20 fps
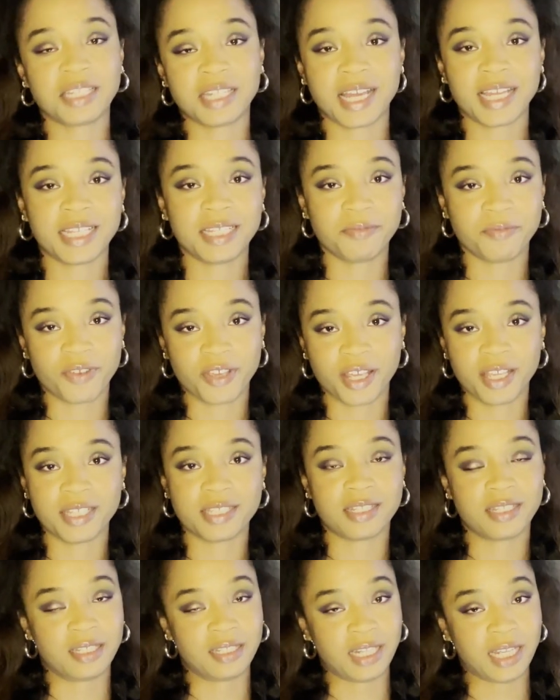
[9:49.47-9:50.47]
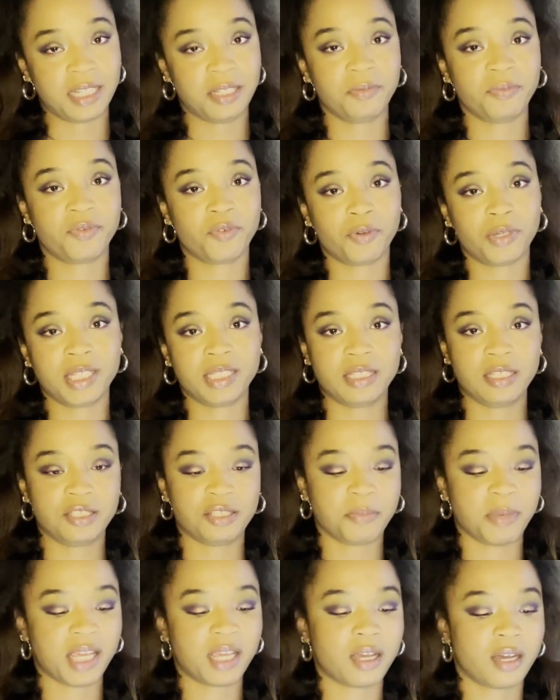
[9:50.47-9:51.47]
1930s and the 1940s in
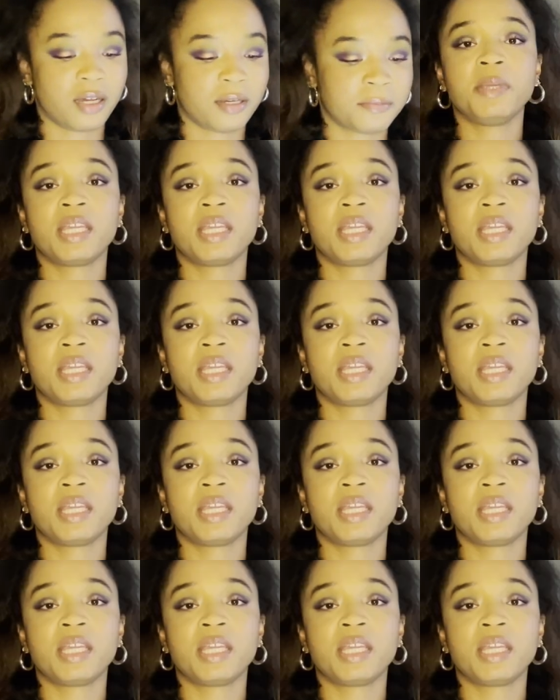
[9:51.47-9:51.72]
Jamaica.